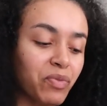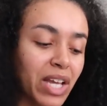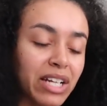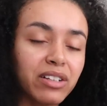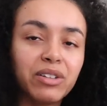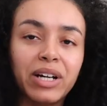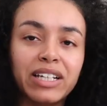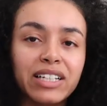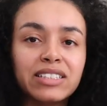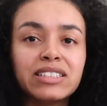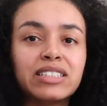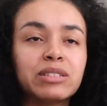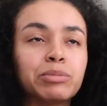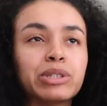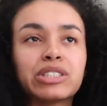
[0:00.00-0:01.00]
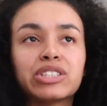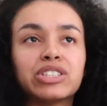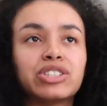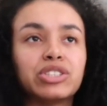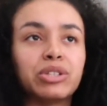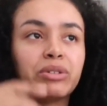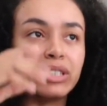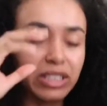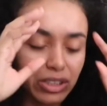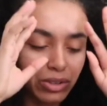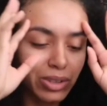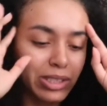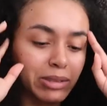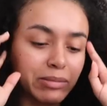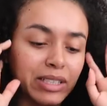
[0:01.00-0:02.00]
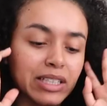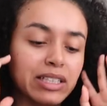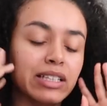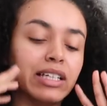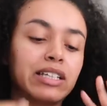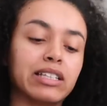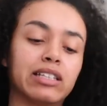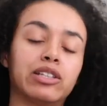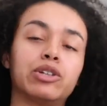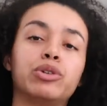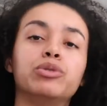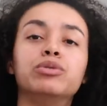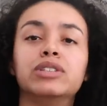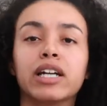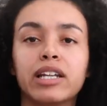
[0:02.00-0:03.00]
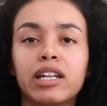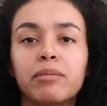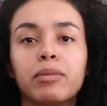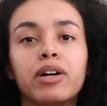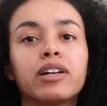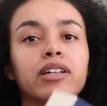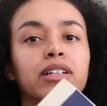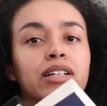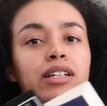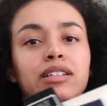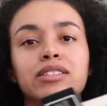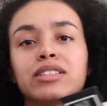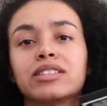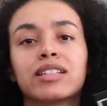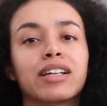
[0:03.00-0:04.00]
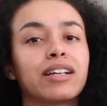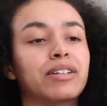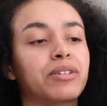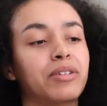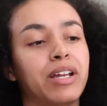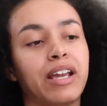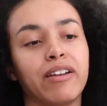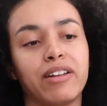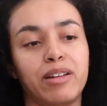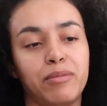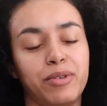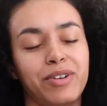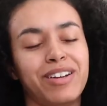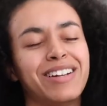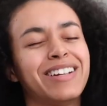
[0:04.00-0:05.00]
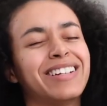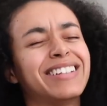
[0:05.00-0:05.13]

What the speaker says: I don't know, I guess these books just don't interest me. Like the whodunit part, it's just like I don't care anymore.